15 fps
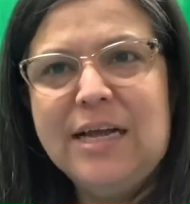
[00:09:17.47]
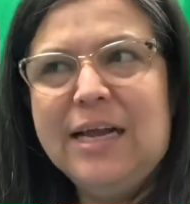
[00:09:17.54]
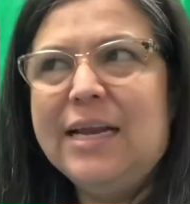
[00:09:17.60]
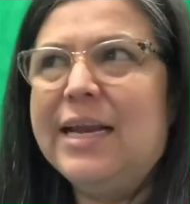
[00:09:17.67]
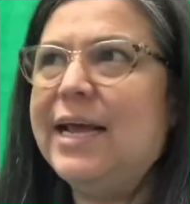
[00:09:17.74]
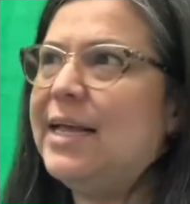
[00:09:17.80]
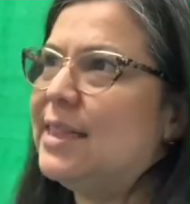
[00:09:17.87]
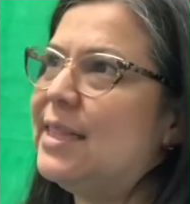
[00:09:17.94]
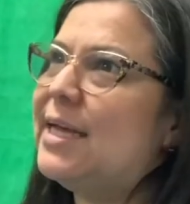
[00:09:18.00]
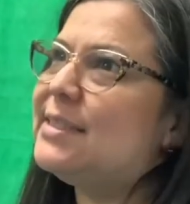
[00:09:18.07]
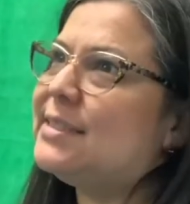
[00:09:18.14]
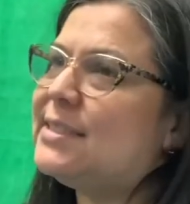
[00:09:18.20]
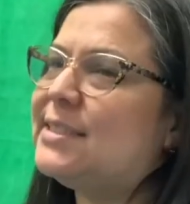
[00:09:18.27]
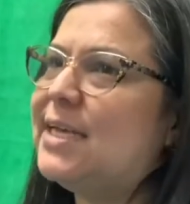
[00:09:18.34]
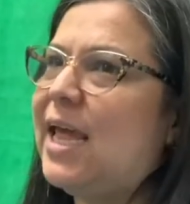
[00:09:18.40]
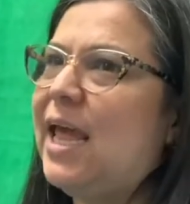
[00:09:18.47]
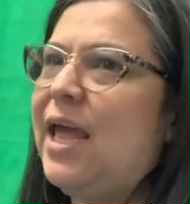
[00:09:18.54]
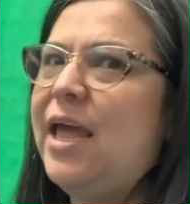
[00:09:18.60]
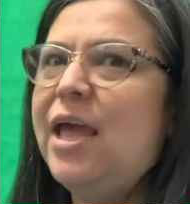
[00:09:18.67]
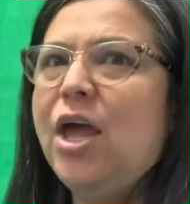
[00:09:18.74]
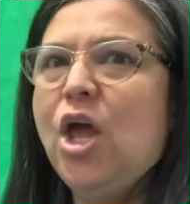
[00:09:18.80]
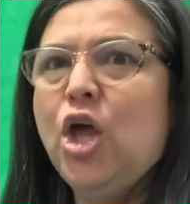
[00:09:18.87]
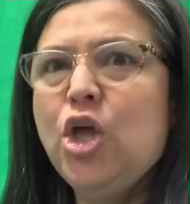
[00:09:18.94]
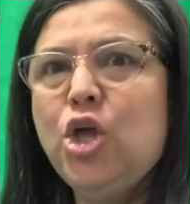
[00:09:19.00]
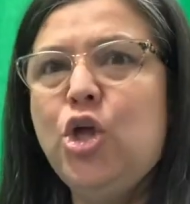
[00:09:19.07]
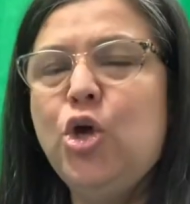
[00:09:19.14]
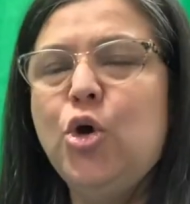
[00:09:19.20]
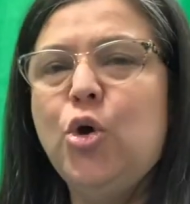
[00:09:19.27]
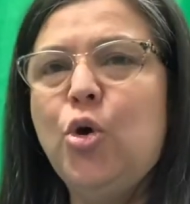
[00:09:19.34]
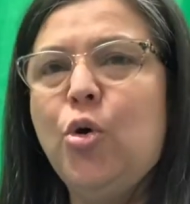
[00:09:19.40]
Like, let's say
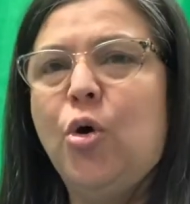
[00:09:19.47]
you